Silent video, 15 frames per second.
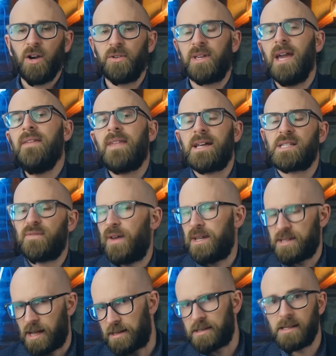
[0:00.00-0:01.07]
Okay, that's
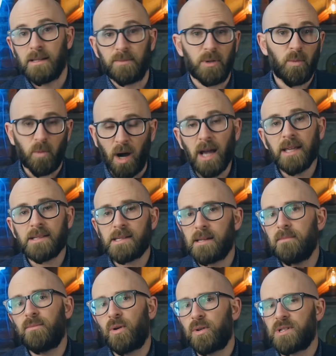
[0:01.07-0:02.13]
fantastic, but why is it
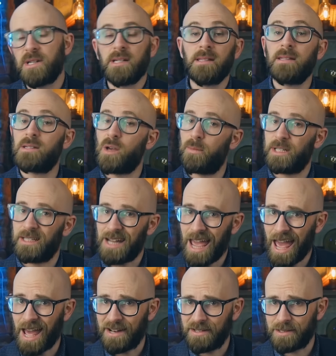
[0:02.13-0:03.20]
important to the topic at
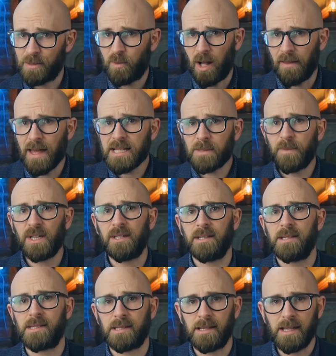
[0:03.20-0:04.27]
hand? Well, that's
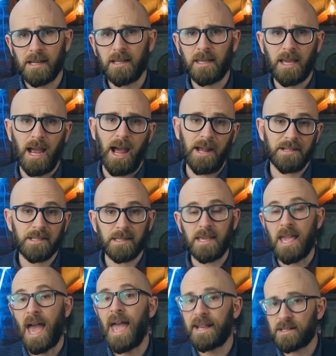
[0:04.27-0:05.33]
because in cats,
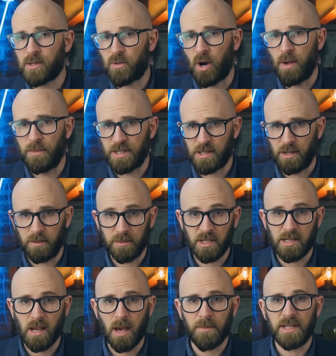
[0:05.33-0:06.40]
the X chromosome
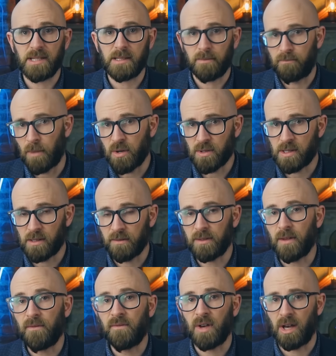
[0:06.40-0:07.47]
determines most of
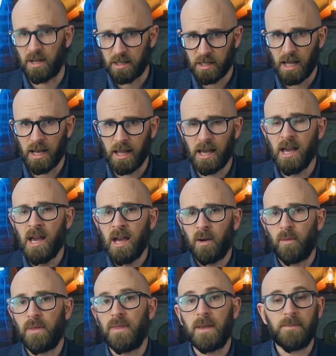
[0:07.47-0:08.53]
the fur color,
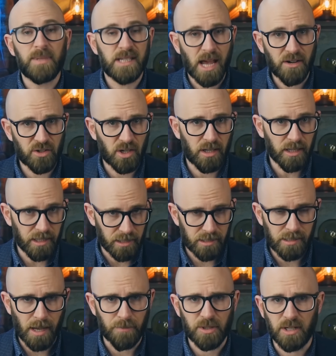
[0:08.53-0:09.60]
with the potential
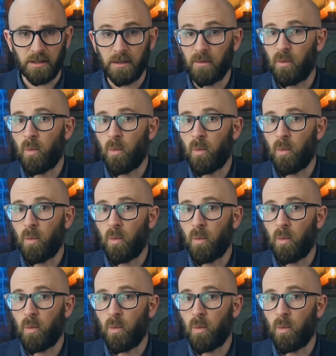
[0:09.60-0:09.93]
exception of